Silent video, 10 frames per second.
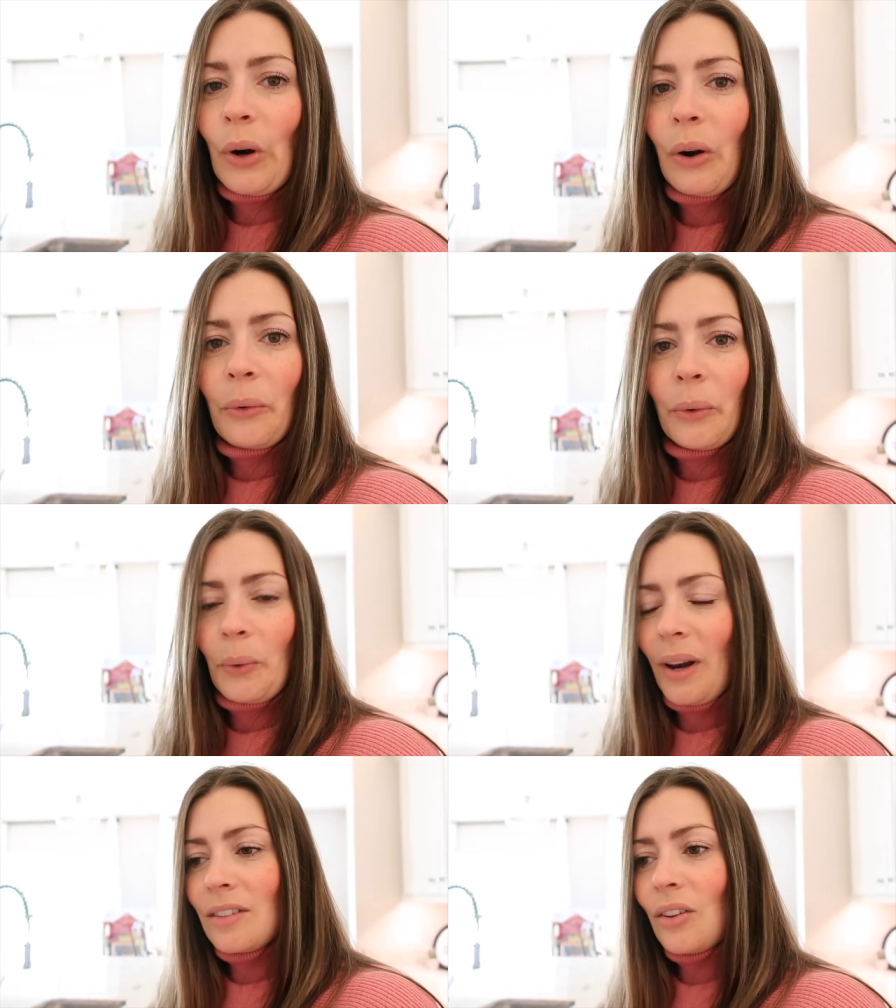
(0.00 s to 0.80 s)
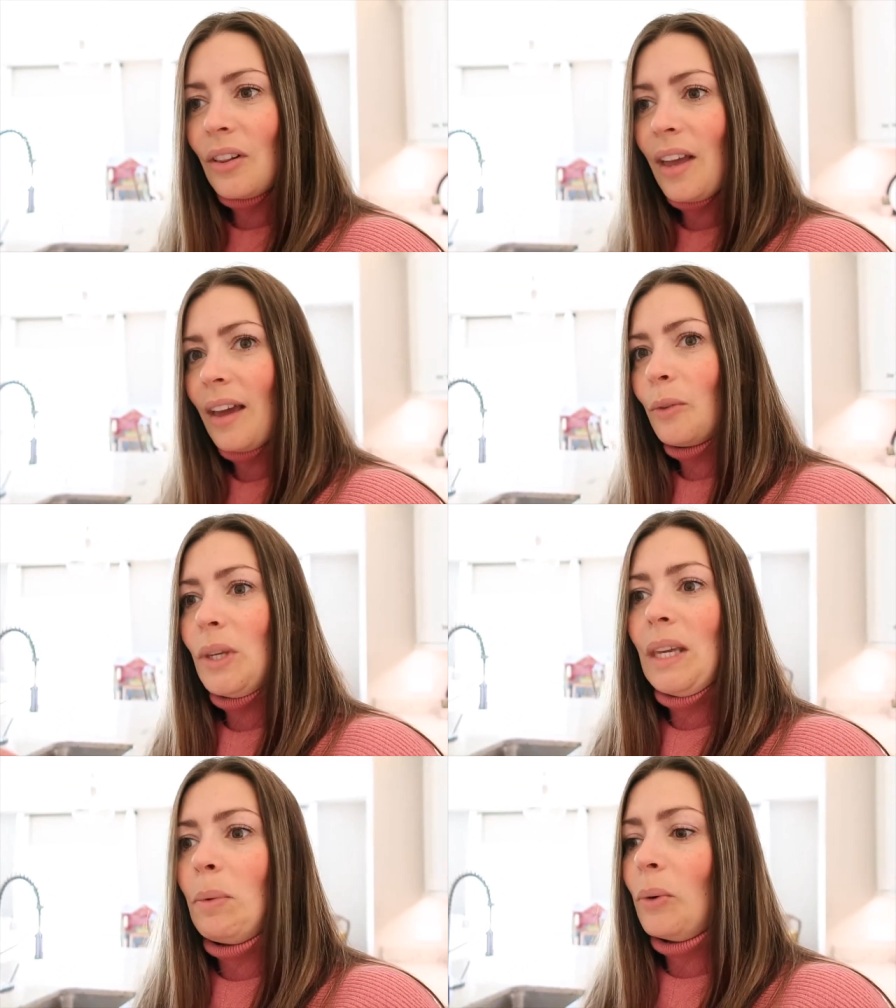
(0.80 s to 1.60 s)
our rental, and we
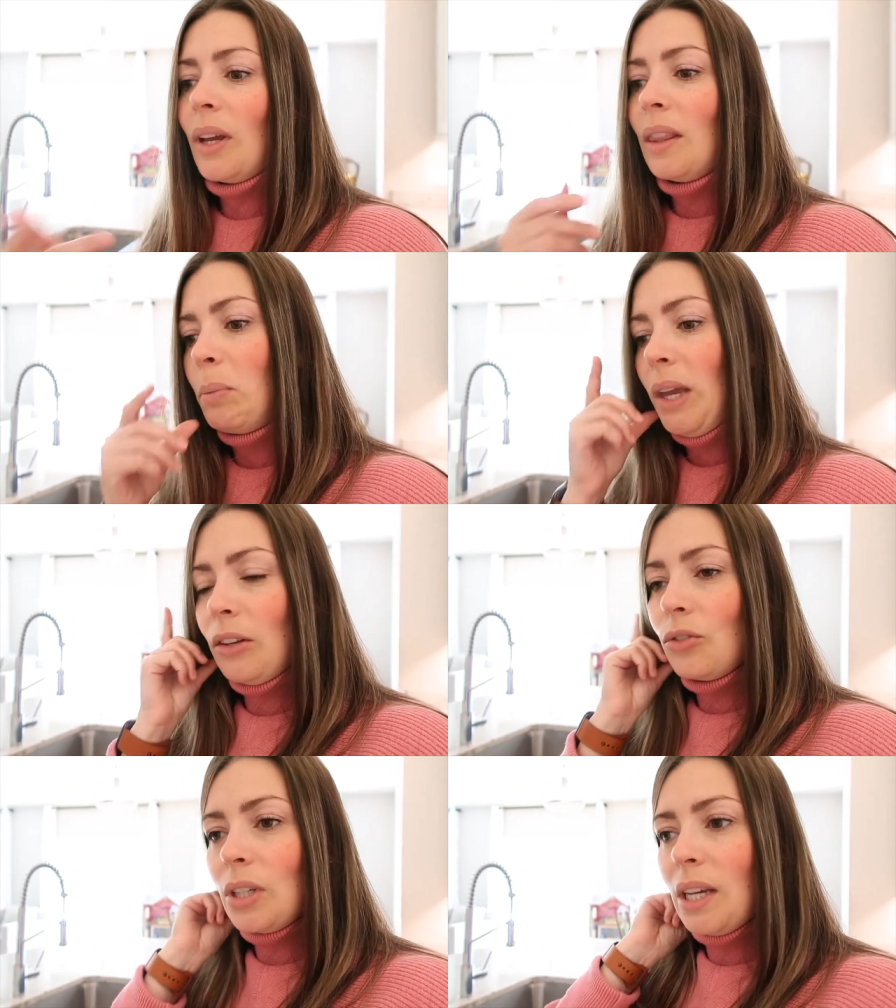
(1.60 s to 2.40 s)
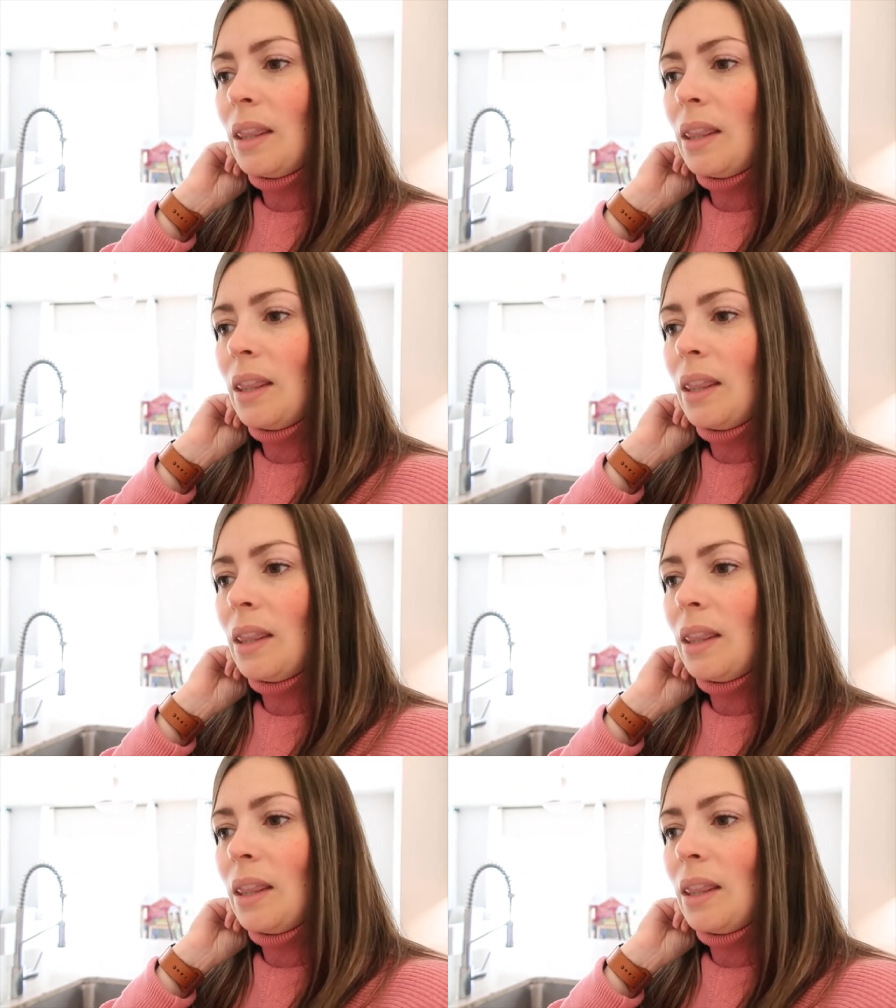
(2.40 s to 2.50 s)
keep it right in the pantry,